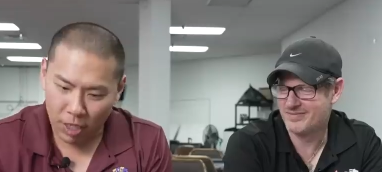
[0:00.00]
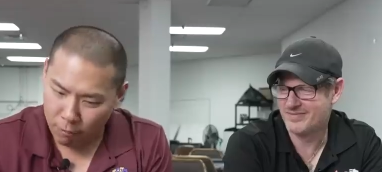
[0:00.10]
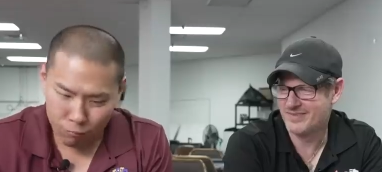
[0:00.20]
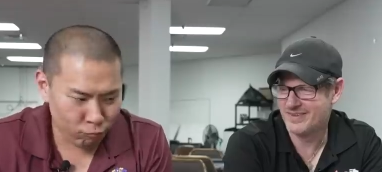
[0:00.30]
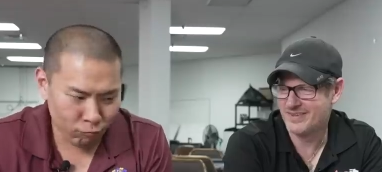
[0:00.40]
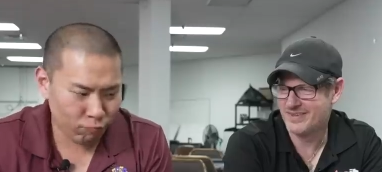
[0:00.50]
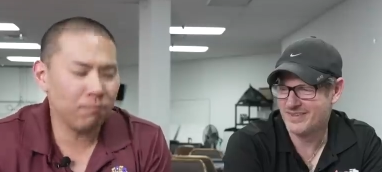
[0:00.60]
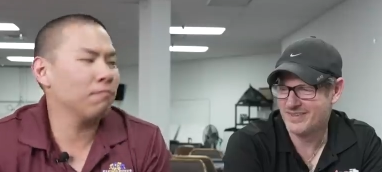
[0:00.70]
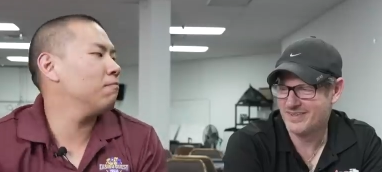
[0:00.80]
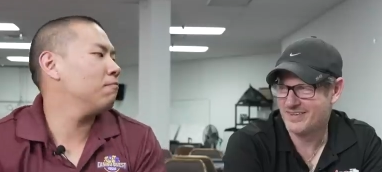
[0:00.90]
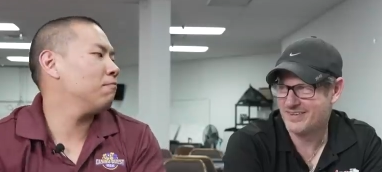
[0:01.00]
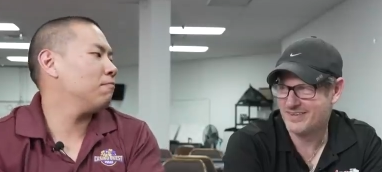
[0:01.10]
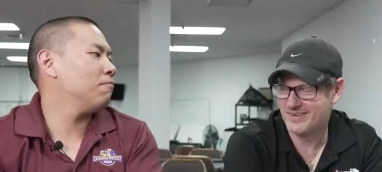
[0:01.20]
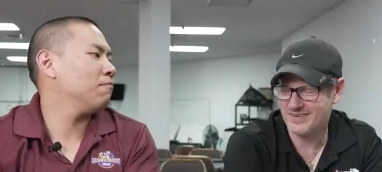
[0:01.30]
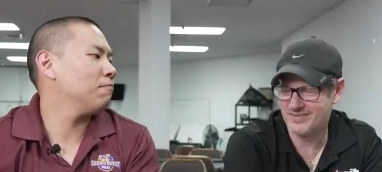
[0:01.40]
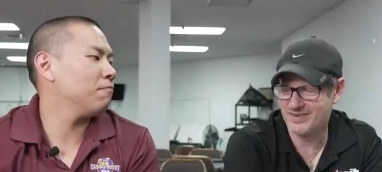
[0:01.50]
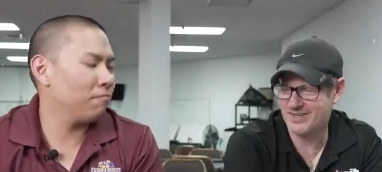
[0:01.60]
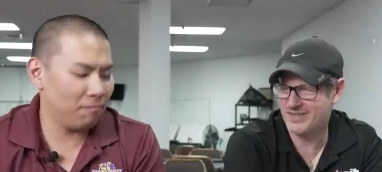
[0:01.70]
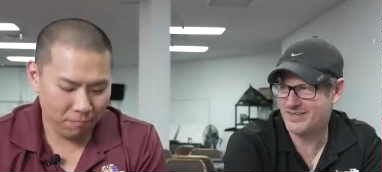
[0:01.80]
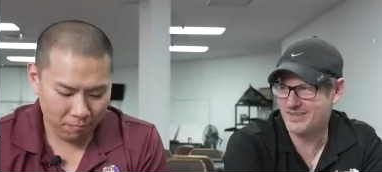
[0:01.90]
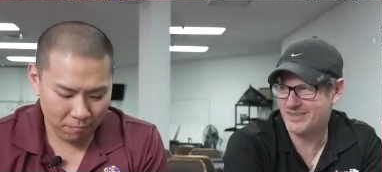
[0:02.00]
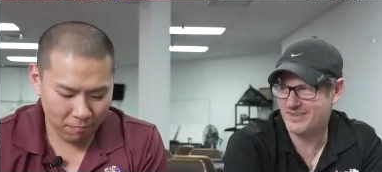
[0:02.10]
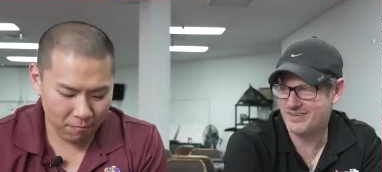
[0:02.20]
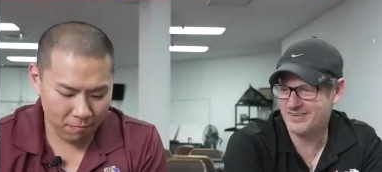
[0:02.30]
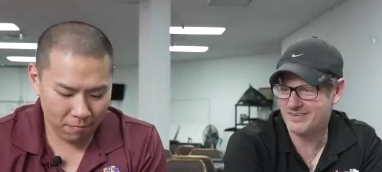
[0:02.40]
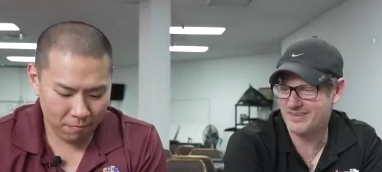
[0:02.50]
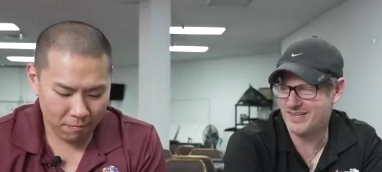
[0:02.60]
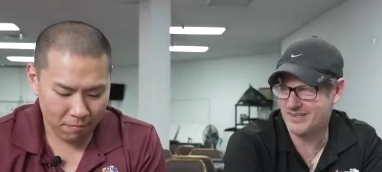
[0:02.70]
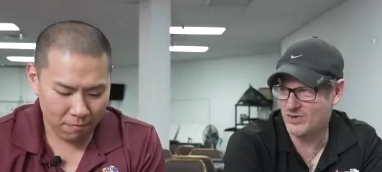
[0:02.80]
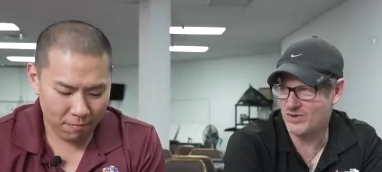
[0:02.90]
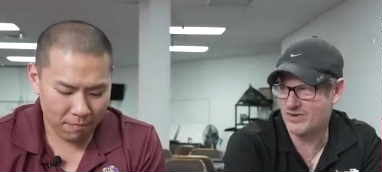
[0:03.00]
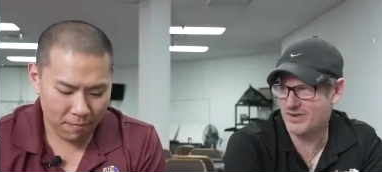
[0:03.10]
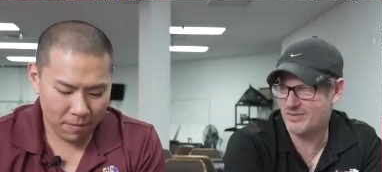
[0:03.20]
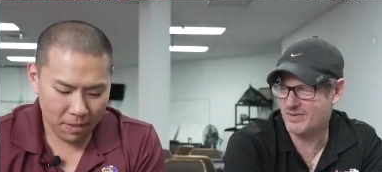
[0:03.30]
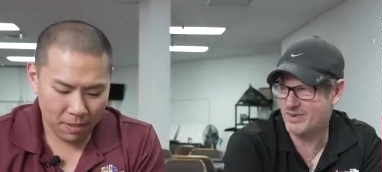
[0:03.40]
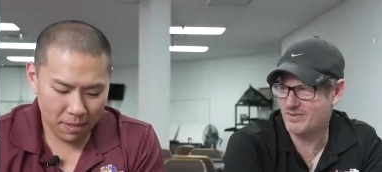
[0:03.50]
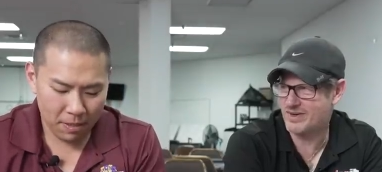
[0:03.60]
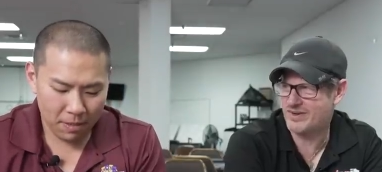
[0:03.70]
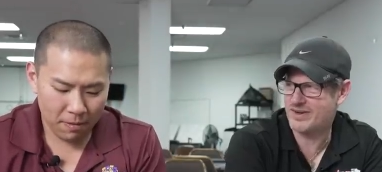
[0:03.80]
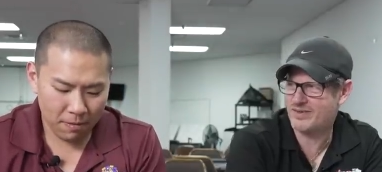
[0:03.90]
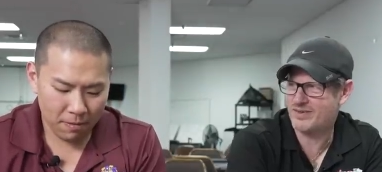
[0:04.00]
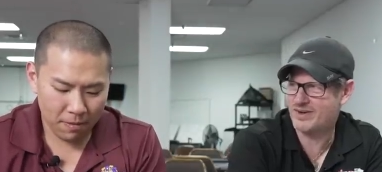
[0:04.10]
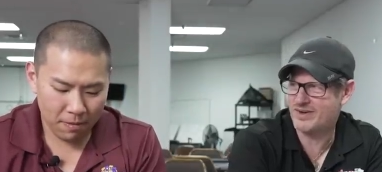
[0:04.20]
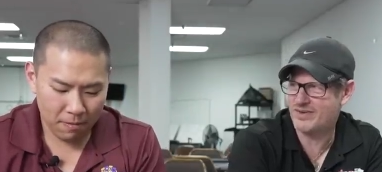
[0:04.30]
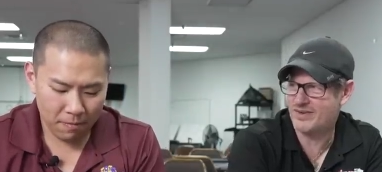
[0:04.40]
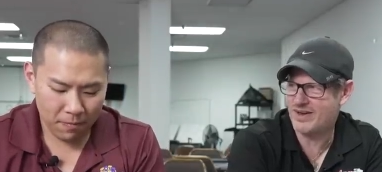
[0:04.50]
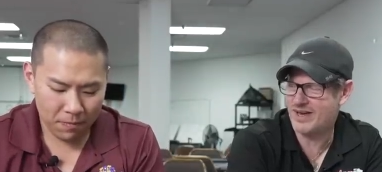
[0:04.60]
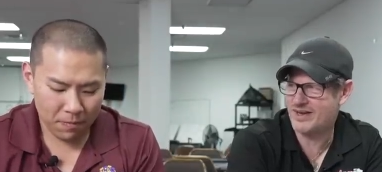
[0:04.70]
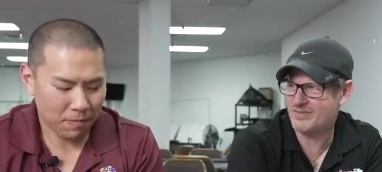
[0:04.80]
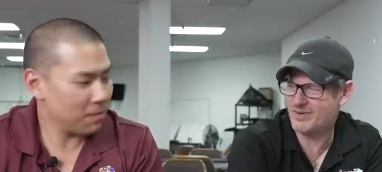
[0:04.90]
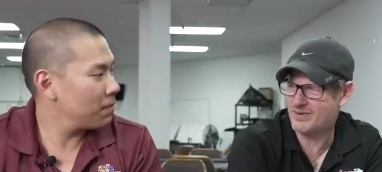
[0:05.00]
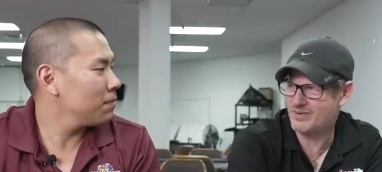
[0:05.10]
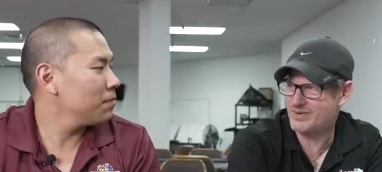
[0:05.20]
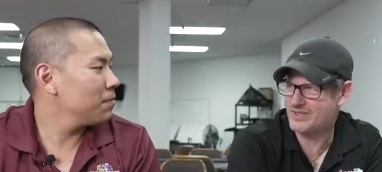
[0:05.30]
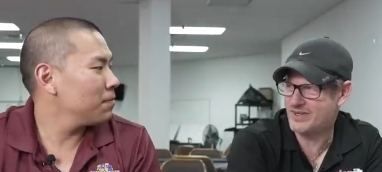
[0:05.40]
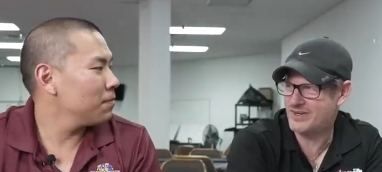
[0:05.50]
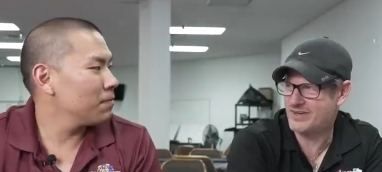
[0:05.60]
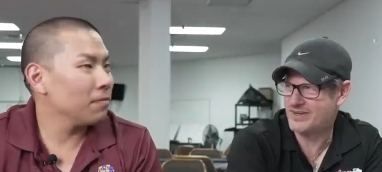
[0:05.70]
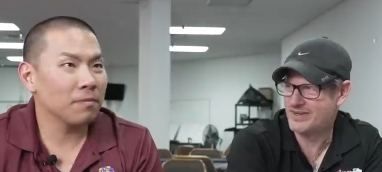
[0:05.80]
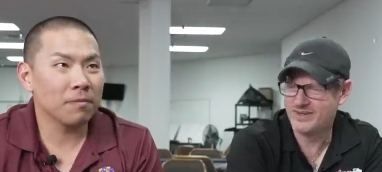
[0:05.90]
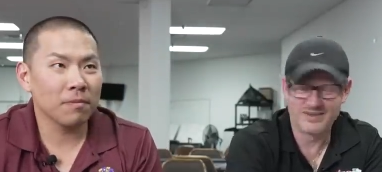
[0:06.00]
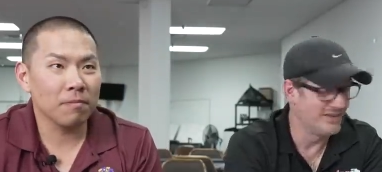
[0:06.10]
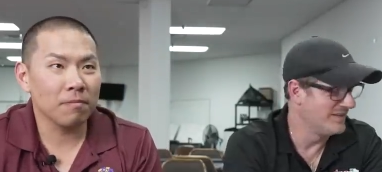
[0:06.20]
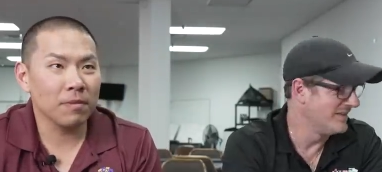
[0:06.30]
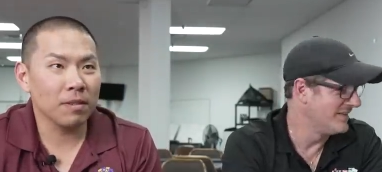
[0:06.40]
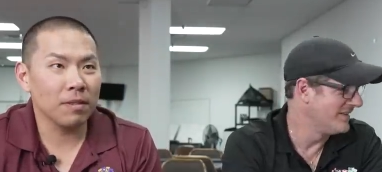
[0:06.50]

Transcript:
Speaker 1: like. Really? mm -hmm. to get tore up. Oh, wait, what is that? What? no, high up. Wait, what were you saying? Turn